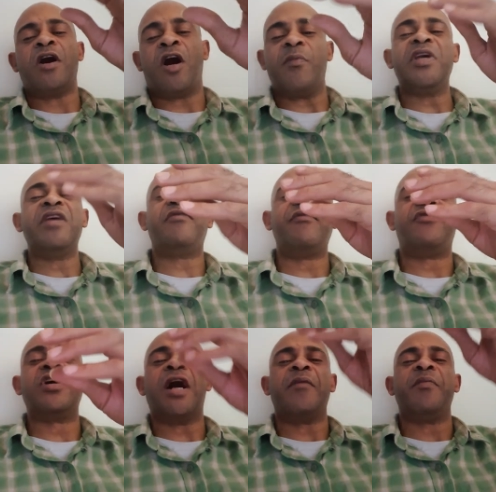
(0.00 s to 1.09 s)
up, even if
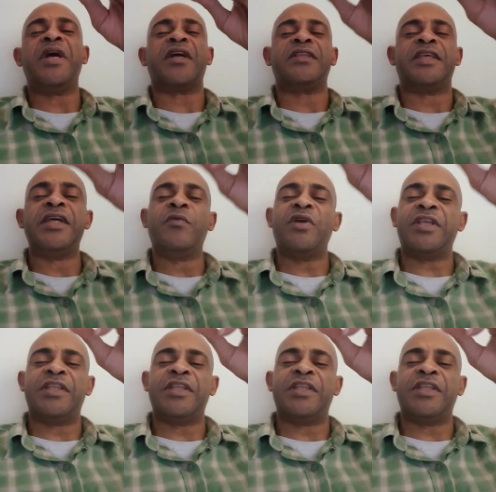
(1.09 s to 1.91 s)
you got to make a deal with the